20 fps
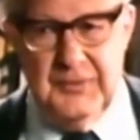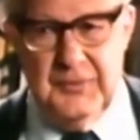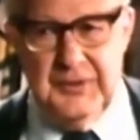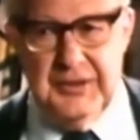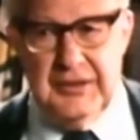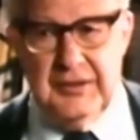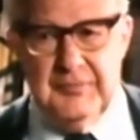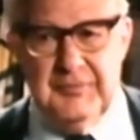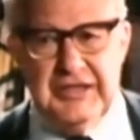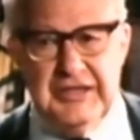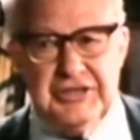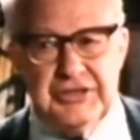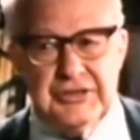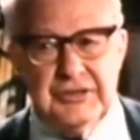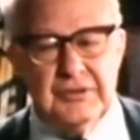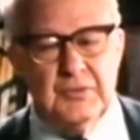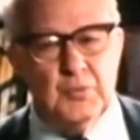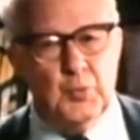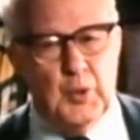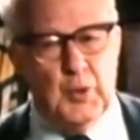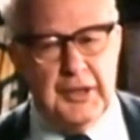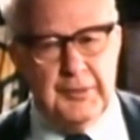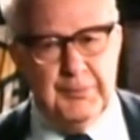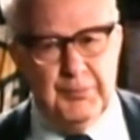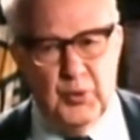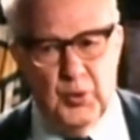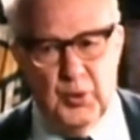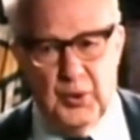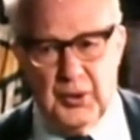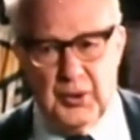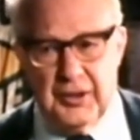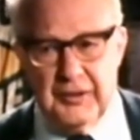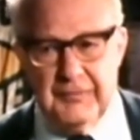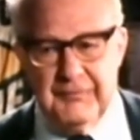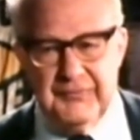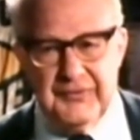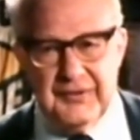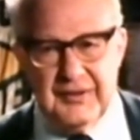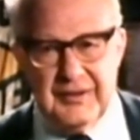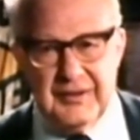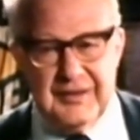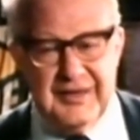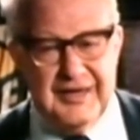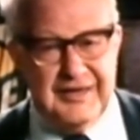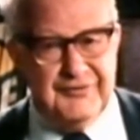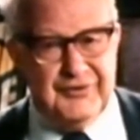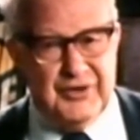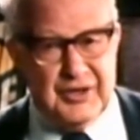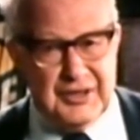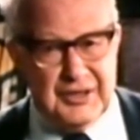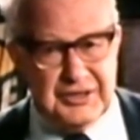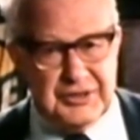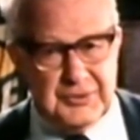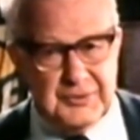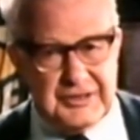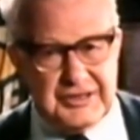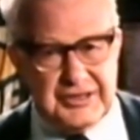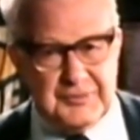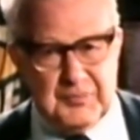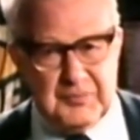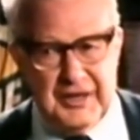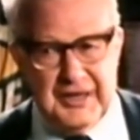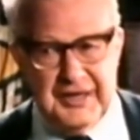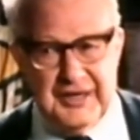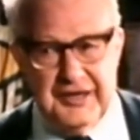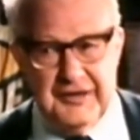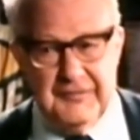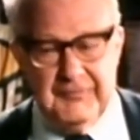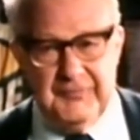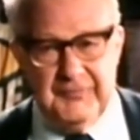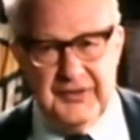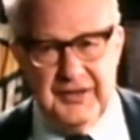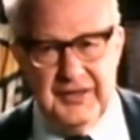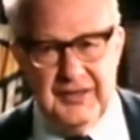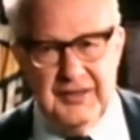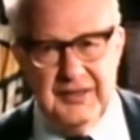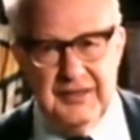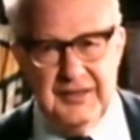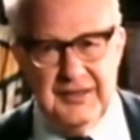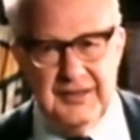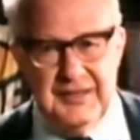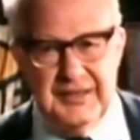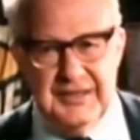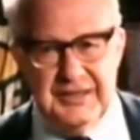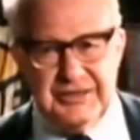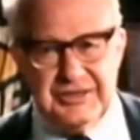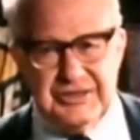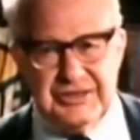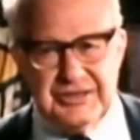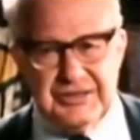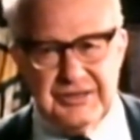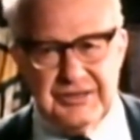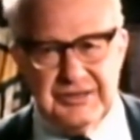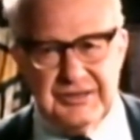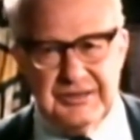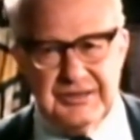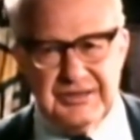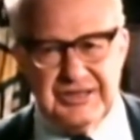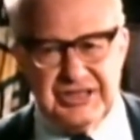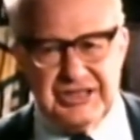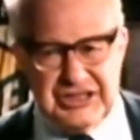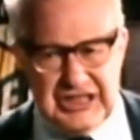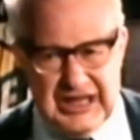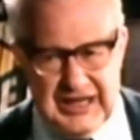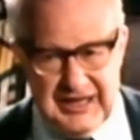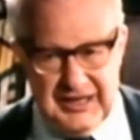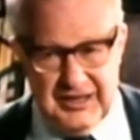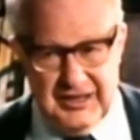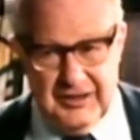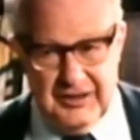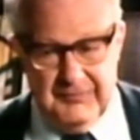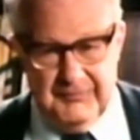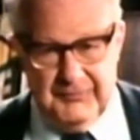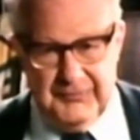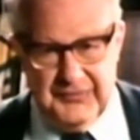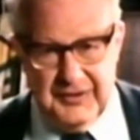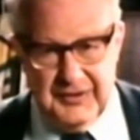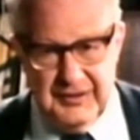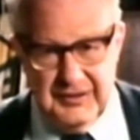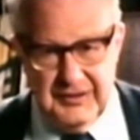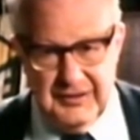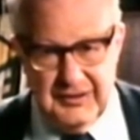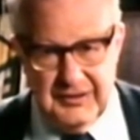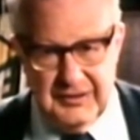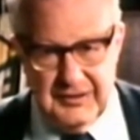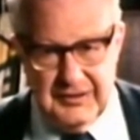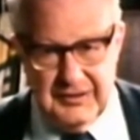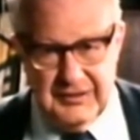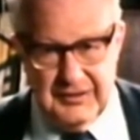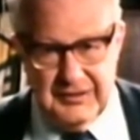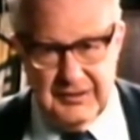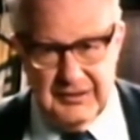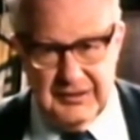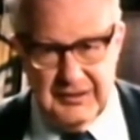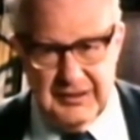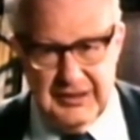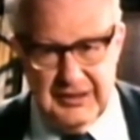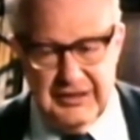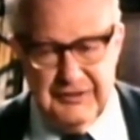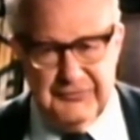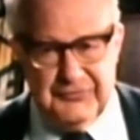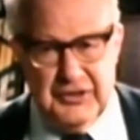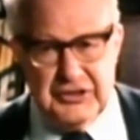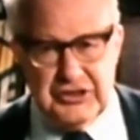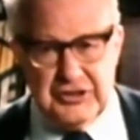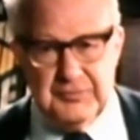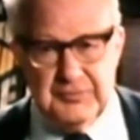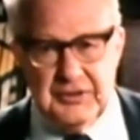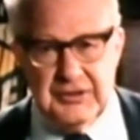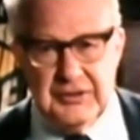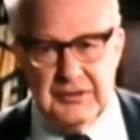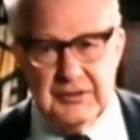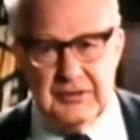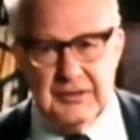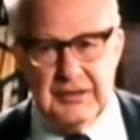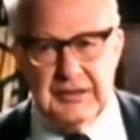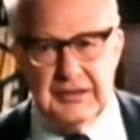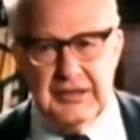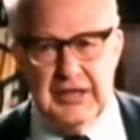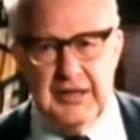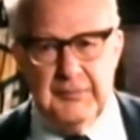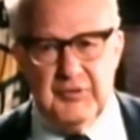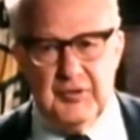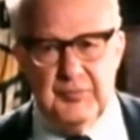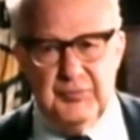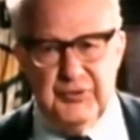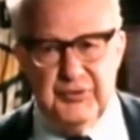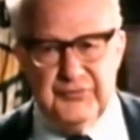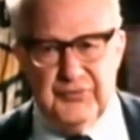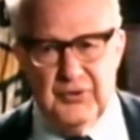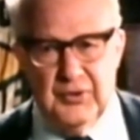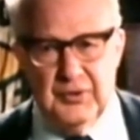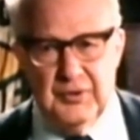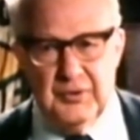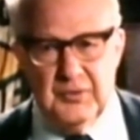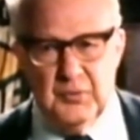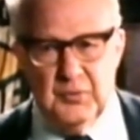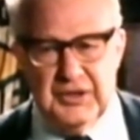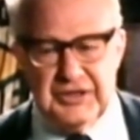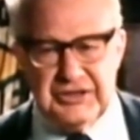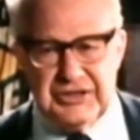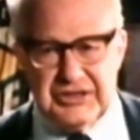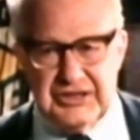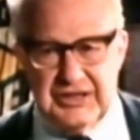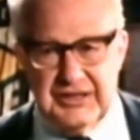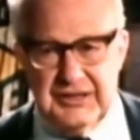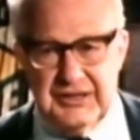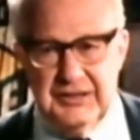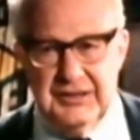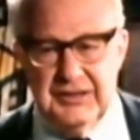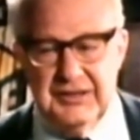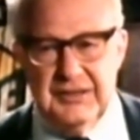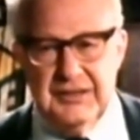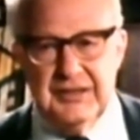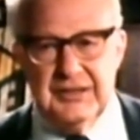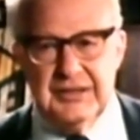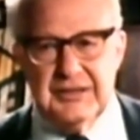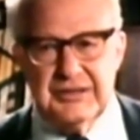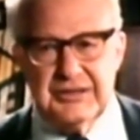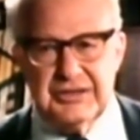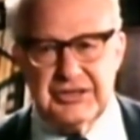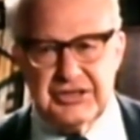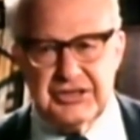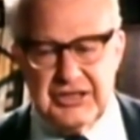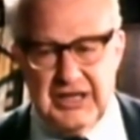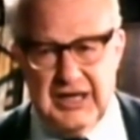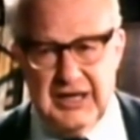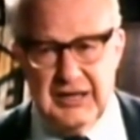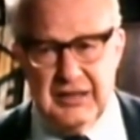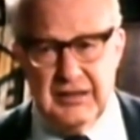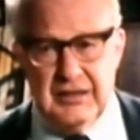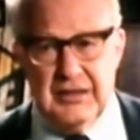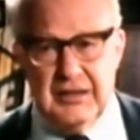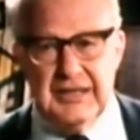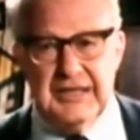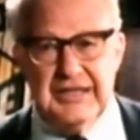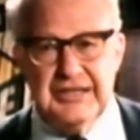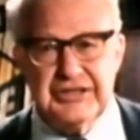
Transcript: We'll mention one more, kind of hard to explain. It's style. A Frenchman named Buffon once said, style